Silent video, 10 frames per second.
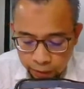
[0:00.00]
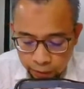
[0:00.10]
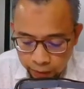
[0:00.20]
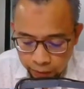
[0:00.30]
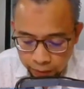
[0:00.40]

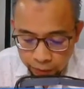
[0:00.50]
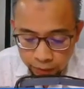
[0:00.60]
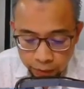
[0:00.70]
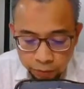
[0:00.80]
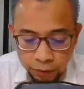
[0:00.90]
A
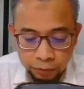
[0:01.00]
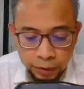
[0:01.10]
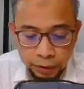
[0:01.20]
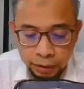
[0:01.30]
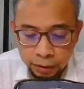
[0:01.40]
we have
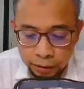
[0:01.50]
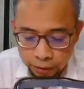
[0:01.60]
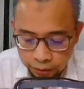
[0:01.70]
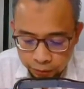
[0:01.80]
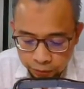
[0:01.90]
already
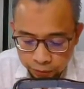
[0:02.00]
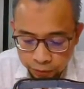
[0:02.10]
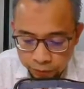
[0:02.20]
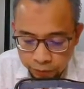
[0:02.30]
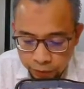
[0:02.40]
calculated is equal to
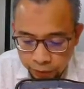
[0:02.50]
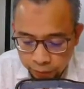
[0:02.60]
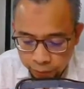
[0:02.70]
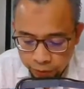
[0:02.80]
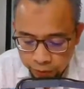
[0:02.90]

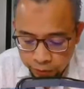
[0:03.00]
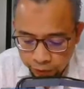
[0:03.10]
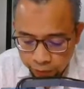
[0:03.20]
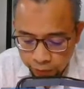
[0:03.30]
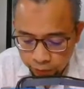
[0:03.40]

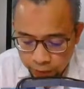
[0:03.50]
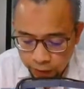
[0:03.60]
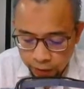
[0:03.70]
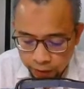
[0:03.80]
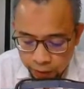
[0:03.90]

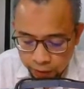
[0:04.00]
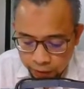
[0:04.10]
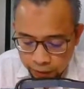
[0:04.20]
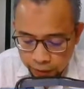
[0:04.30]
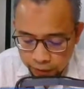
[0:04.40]
15.71,
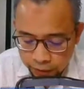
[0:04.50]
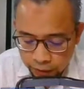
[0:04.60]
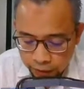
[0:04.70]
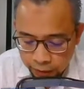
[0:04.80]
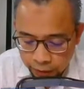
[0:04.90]
and
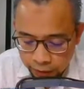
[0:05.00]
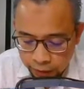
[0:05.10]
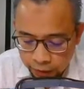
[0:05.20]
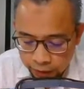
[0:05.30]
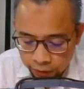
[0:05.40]
sine
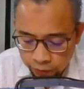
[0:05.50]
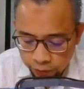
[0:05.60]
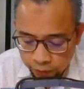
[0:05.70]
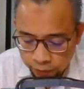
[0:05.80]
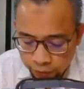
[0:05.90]
theta is
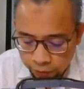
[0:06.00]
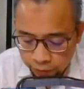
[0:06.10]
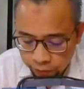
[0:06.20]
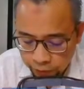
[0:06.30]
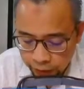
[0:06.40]
4 over
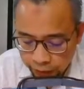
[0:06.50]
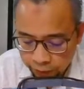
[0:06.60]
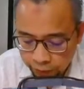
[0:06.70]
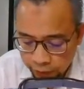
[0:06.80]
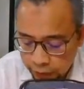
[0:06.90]
5.
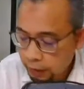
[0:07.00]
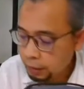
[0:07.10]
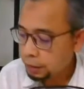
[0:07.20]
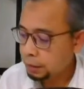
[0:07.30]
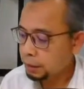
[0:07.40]

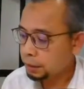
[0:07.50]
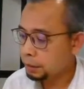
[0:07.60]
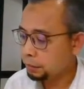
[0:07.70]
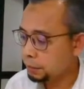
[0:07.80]
That gives